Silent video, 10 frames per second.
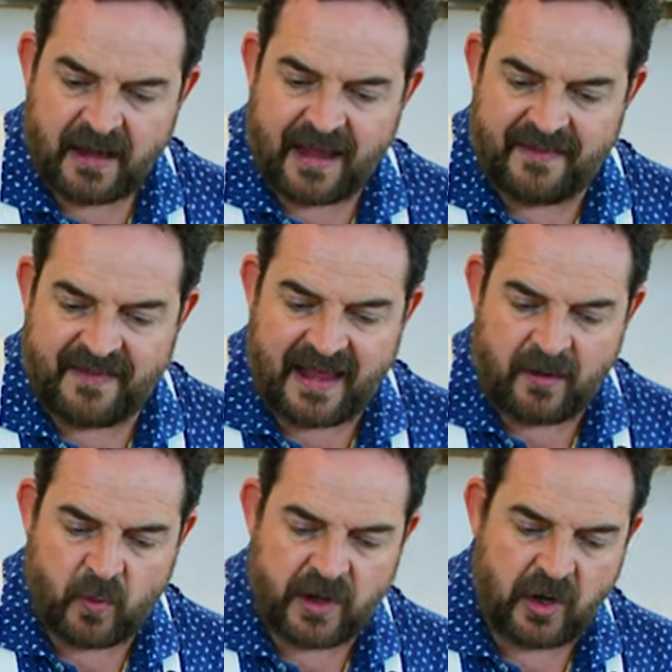And
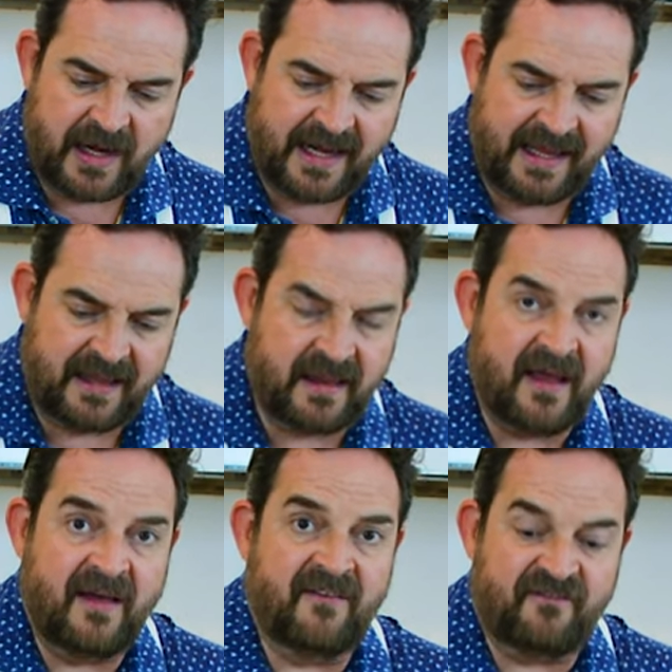then we're gonna need
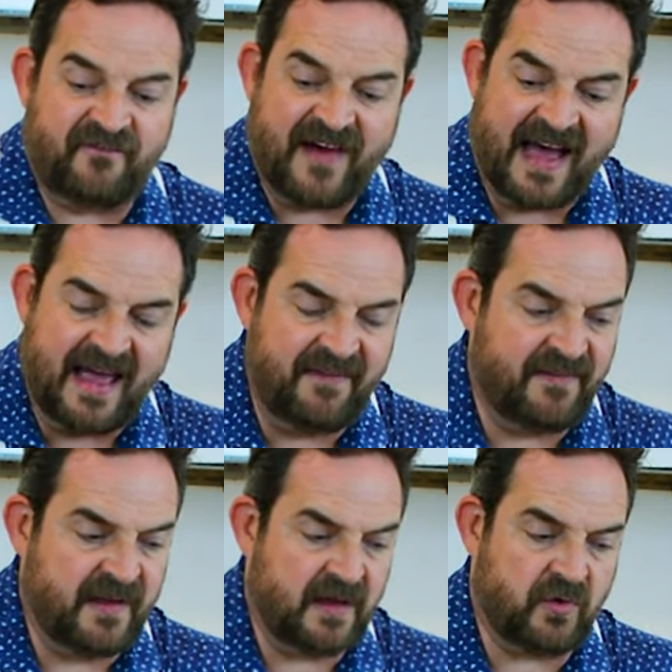
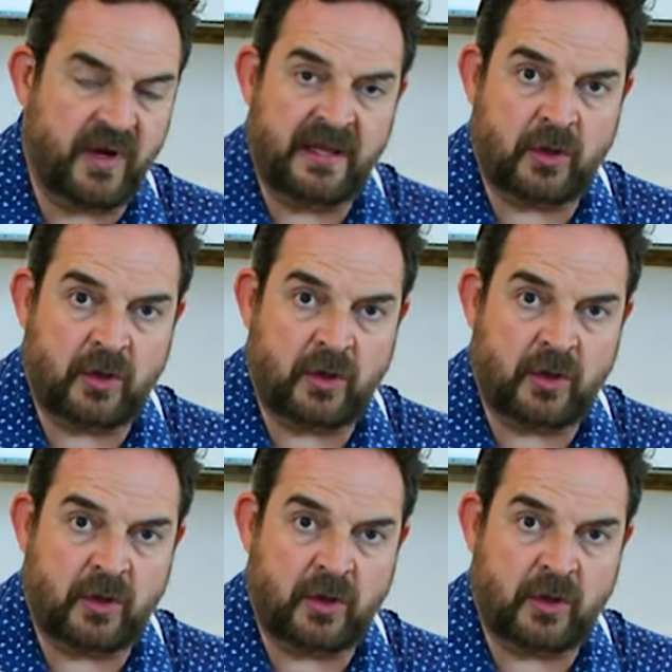5 green